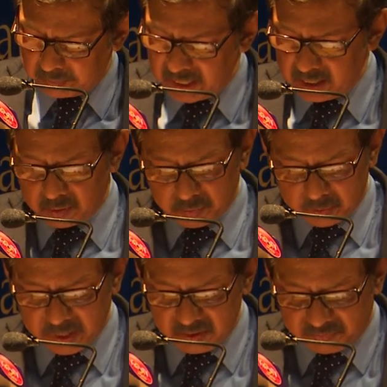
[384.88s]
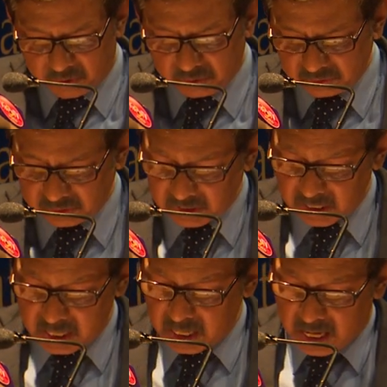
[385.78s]
million mobile phones
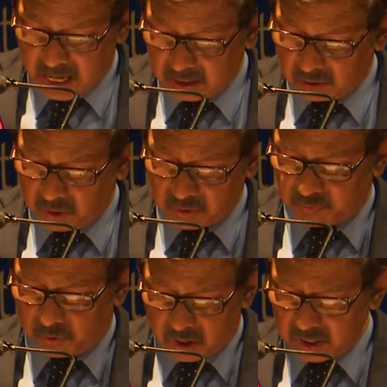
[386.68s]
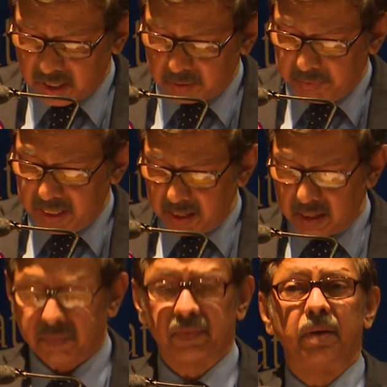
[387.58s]
and over 400
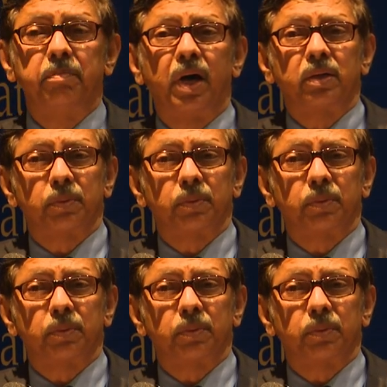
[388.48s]
million of them are